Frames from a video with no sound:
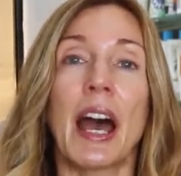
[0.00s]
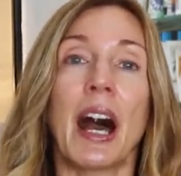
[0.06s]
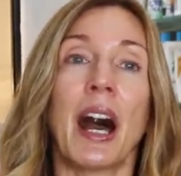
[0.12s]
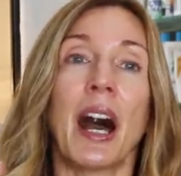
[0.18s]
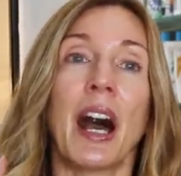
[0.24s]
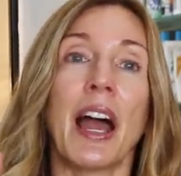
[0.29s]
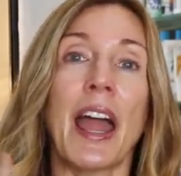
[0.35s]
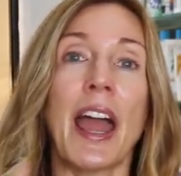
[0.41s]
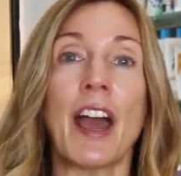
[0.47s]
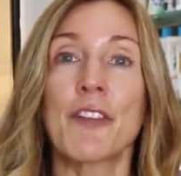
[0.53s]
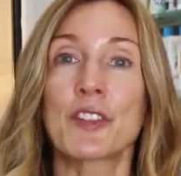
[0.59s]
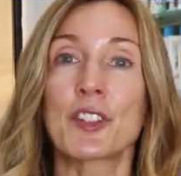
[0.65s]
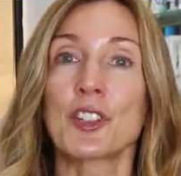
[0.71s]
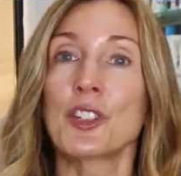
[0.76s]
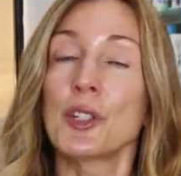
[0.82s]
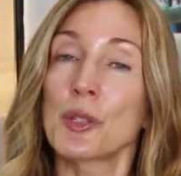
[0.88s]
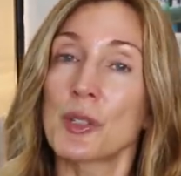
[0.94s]
Uh,
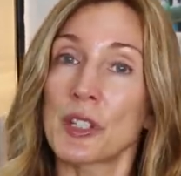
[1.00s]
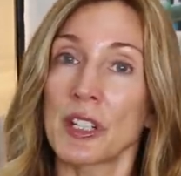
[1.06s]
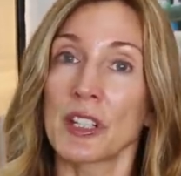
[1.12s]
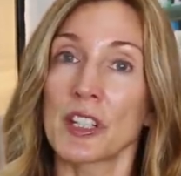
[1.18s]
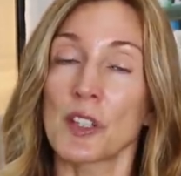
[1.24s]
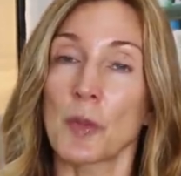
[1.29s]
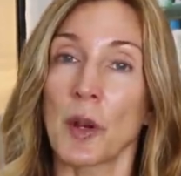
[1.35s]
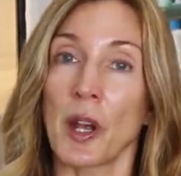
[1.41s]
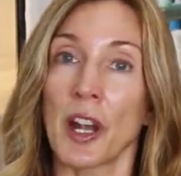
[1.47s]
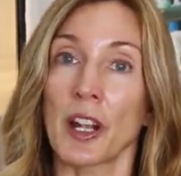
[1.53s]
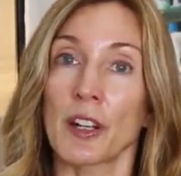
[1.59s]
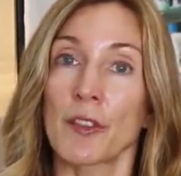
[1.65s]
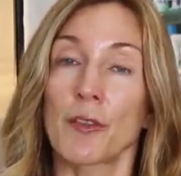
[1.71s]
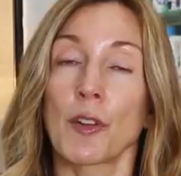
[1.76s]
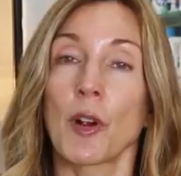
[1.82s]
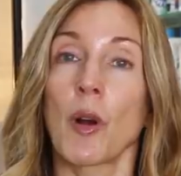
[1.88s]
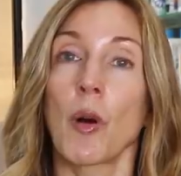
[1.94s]
after using this
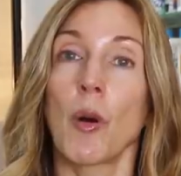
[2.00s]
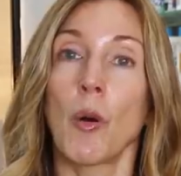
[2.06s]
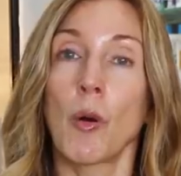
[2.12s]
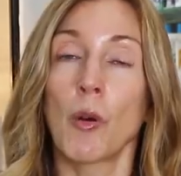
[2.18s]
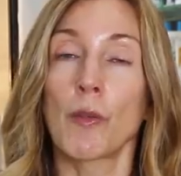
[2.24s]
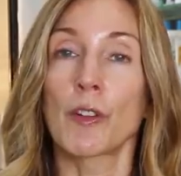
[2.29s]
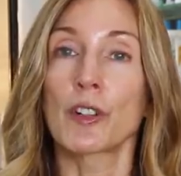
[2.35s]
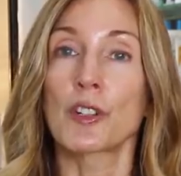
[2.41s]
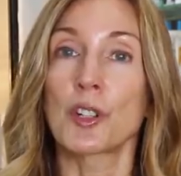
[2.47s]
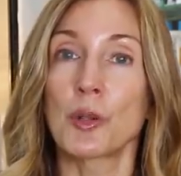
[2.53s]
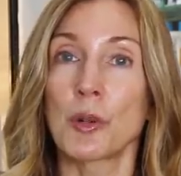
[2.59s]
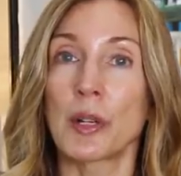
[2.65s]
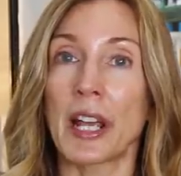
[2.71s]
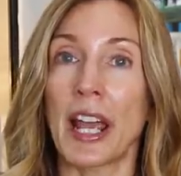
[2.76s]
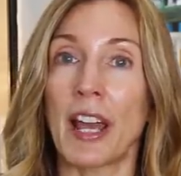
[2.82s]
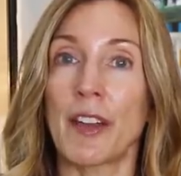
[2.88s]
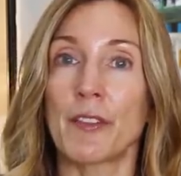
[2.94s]
product for over two
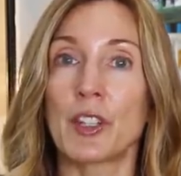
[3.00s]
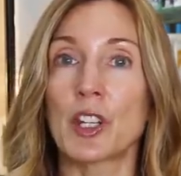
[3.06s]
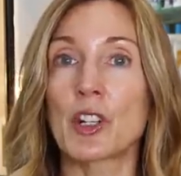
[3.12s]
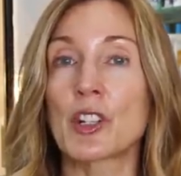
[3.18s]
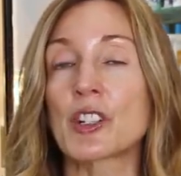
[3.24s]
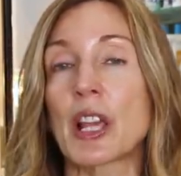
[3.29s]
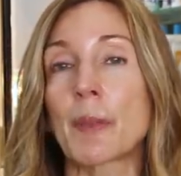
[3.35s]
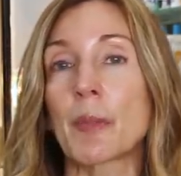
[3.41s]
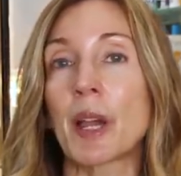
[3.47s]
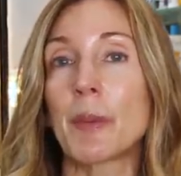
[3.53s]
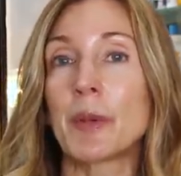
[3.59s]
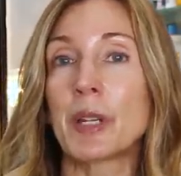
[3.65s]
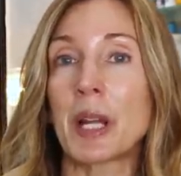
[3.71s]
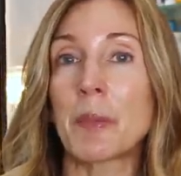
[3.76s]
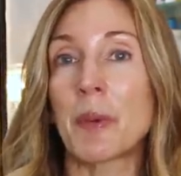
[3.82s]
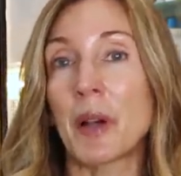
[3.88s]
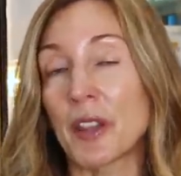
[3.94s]
and a half years, I'm
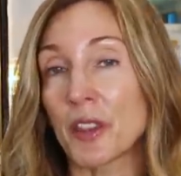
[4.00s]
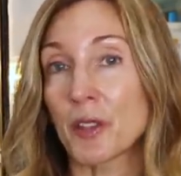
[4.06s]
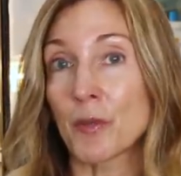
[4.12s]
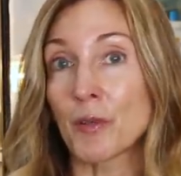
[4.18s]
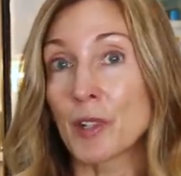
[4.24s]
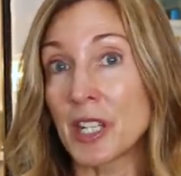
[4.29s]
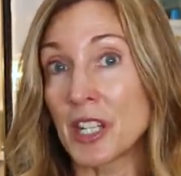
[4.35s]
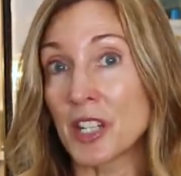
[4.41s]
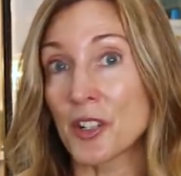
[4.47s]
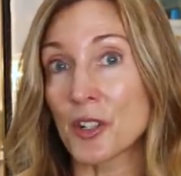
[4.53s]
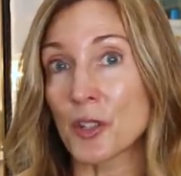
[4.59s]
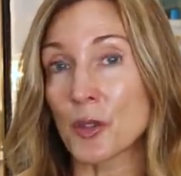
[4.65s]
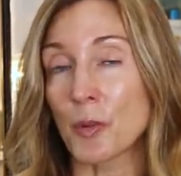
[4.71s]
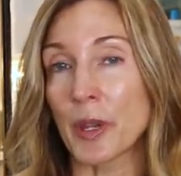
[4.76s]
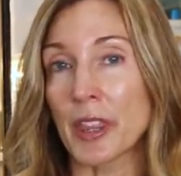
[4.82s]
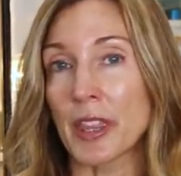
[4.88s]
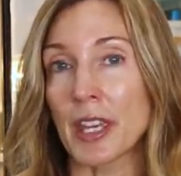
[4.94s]
coming up on three
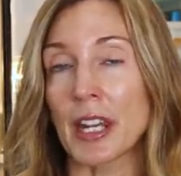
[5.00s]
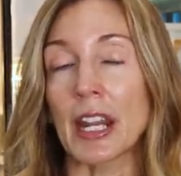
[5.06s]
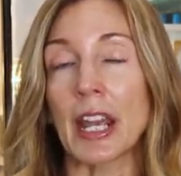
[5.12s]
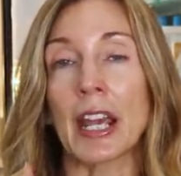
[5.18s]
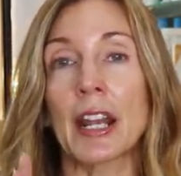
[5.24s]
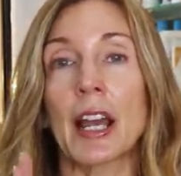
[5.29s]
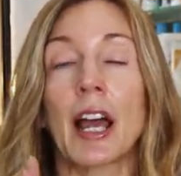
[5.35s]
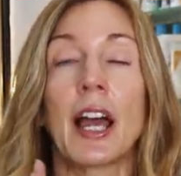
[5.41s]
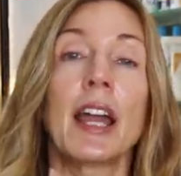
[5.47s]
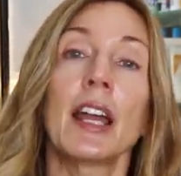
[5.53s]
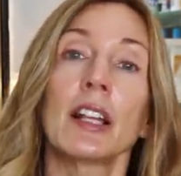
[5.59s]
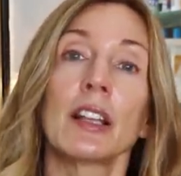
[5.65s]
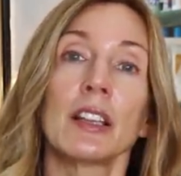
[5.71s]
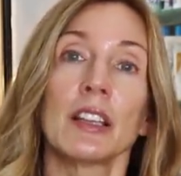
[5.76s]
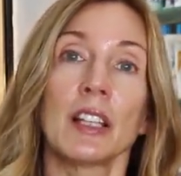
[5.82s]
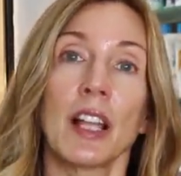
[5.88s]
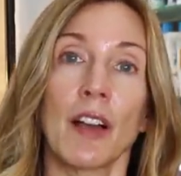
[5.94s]
years with it and I
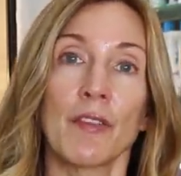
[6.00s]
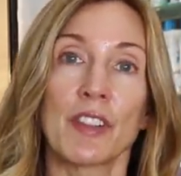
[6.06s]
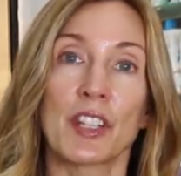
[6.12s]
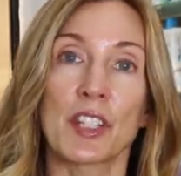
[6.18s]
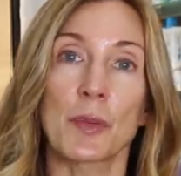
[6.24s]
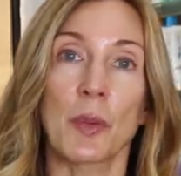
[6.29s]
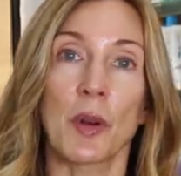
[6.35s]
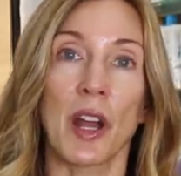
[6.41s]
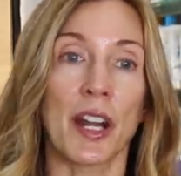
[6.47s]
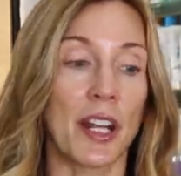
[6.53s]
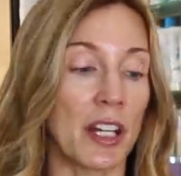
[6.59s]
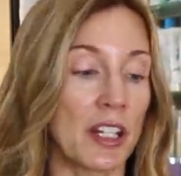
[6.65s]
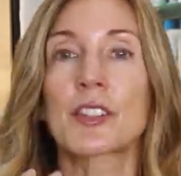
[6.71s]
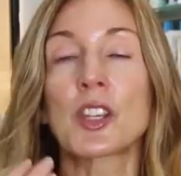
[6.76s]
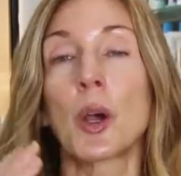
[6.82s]
love this product.